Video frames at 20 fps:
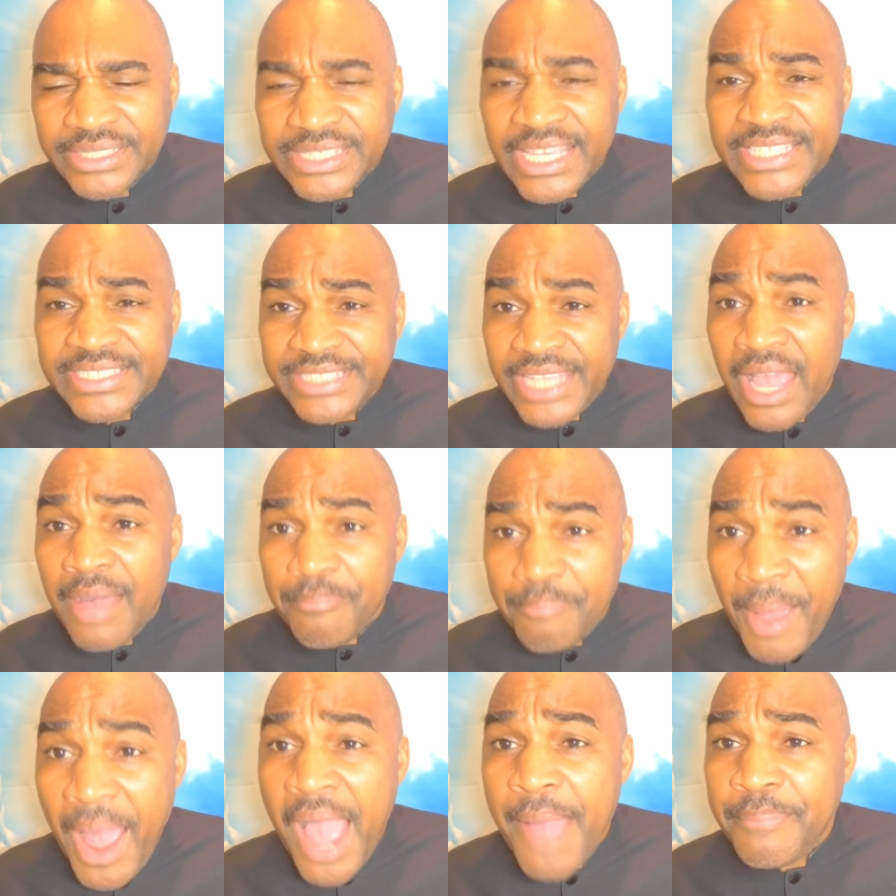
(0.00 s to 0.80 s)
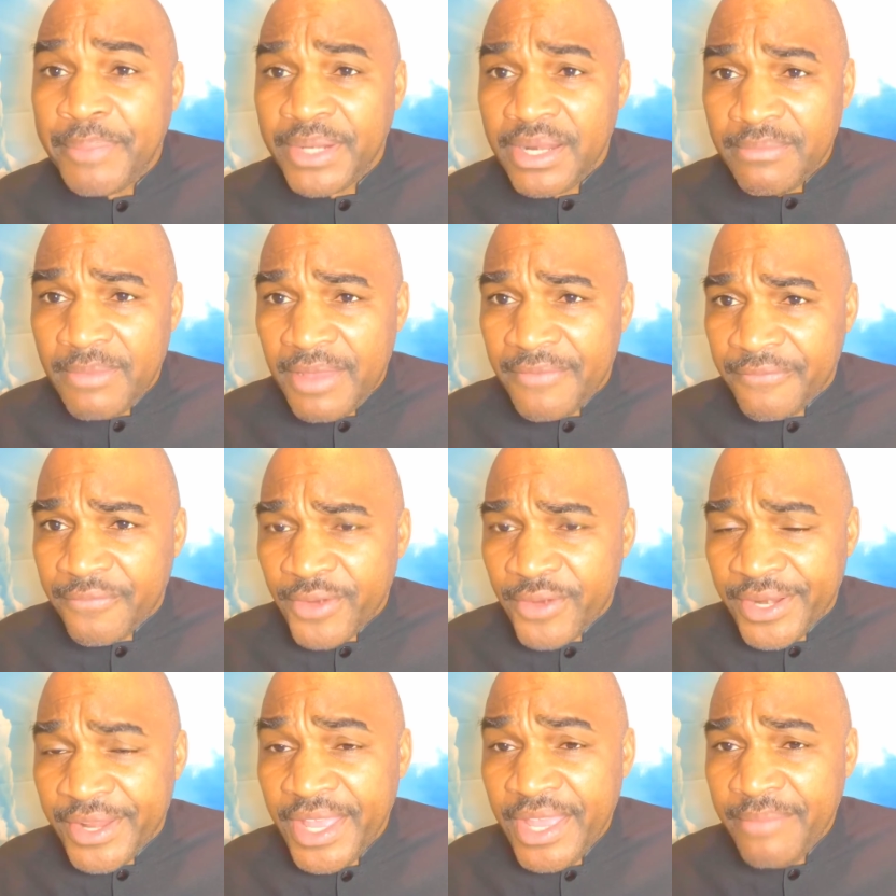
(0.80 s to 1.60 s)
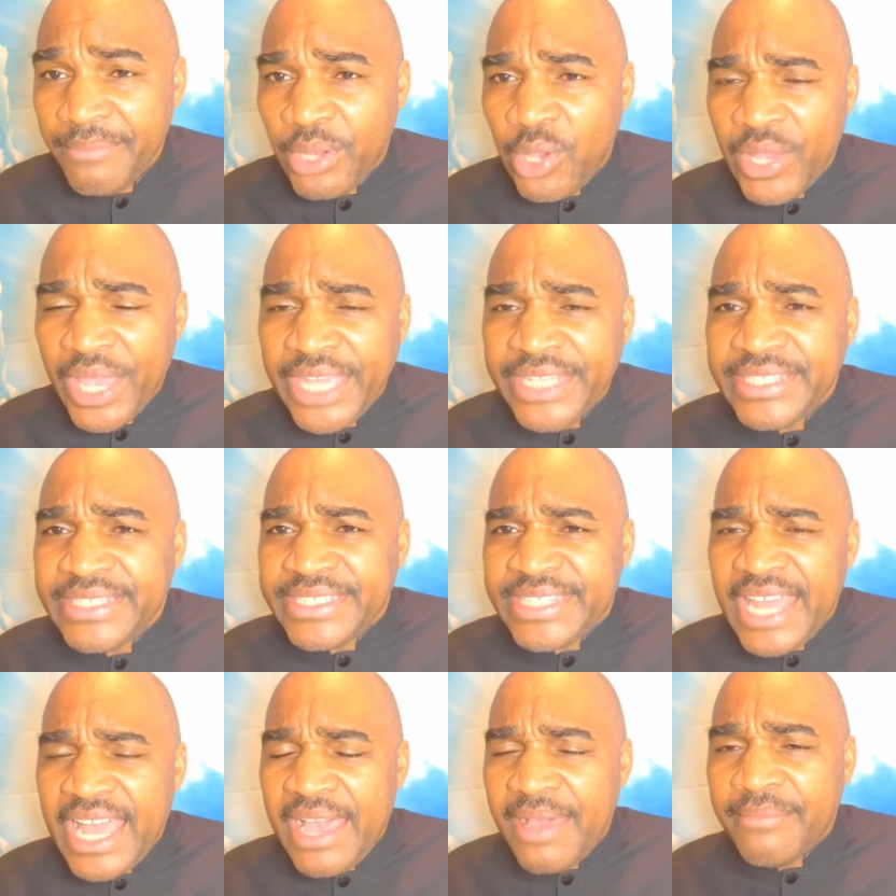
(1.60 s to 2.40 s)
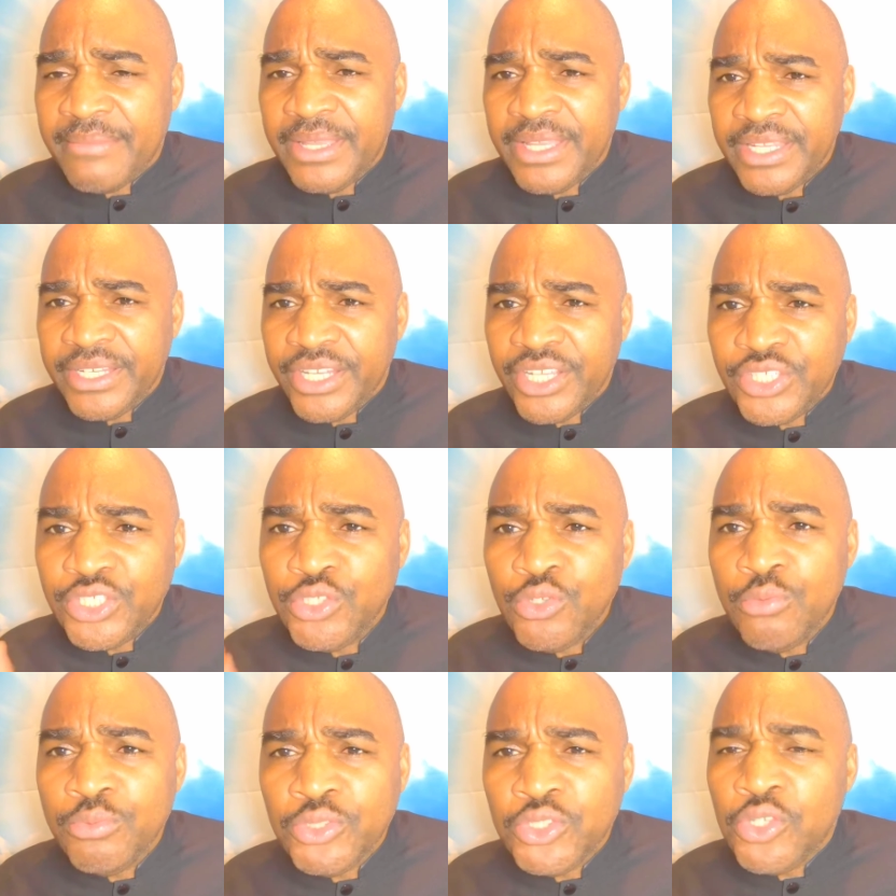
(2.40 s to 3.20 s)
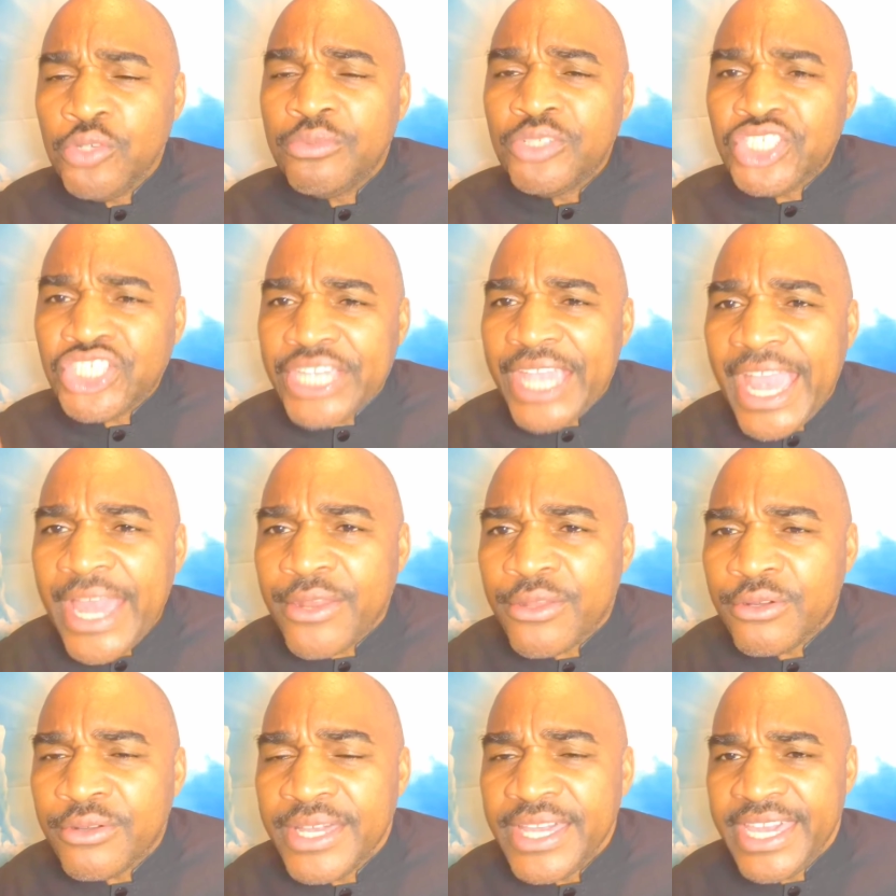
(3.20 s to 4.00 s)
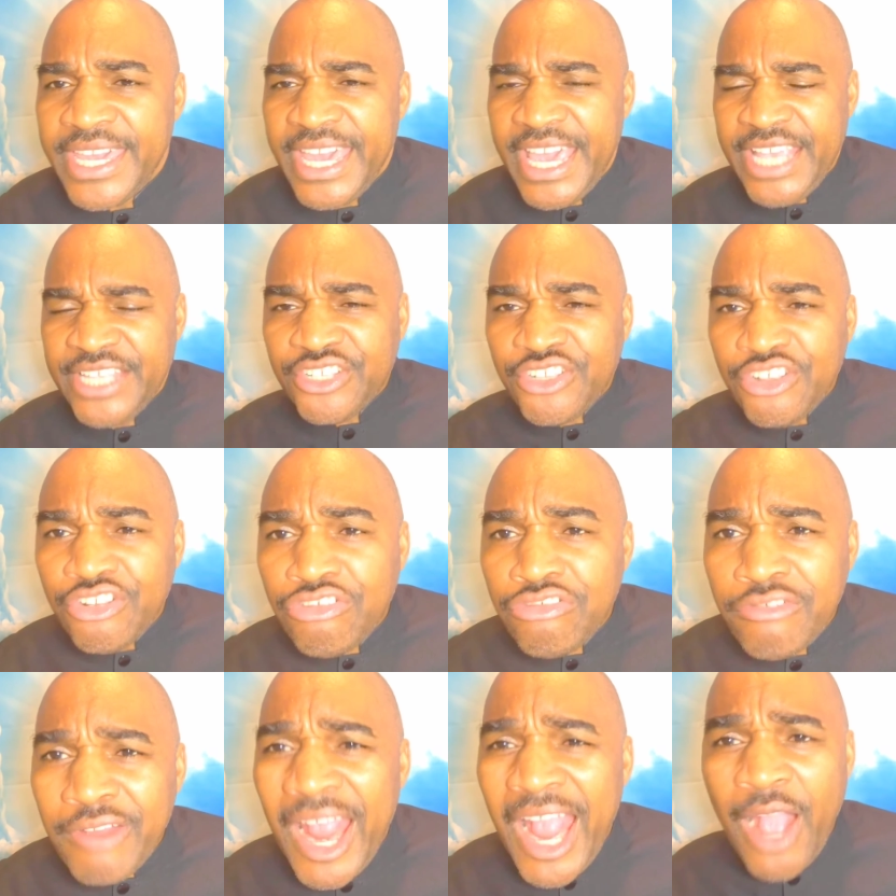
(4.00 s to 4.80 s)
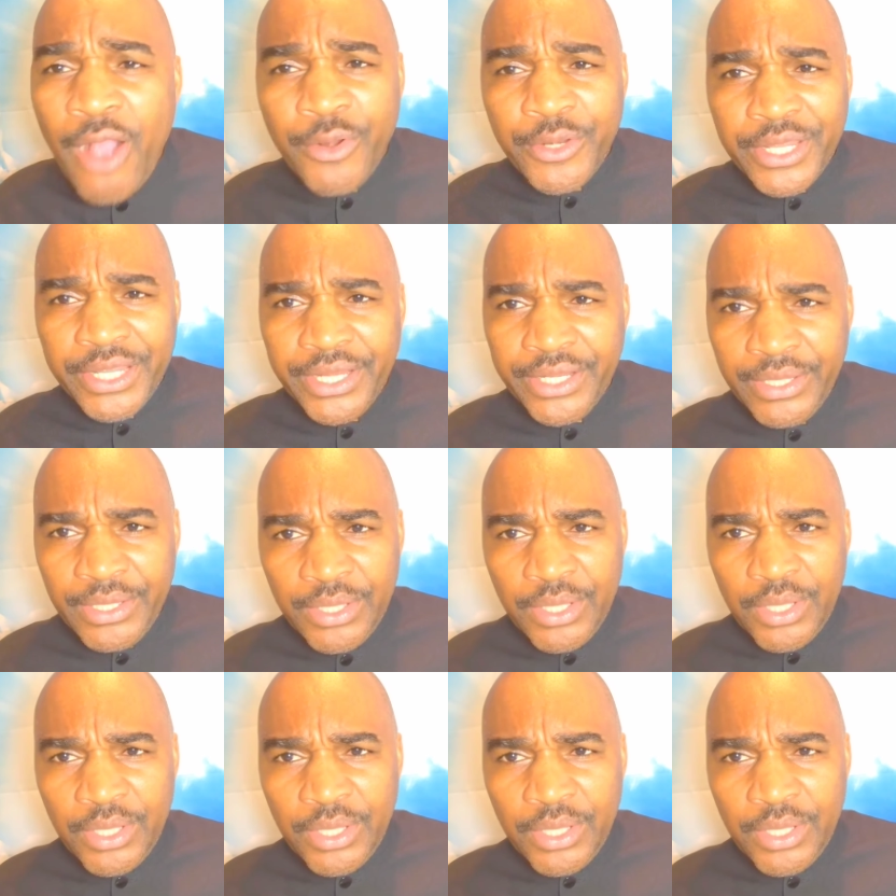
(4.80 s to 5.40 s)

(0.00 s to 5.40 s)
Yes, they are popular, my friend, because anytime the YouTube channel is crowded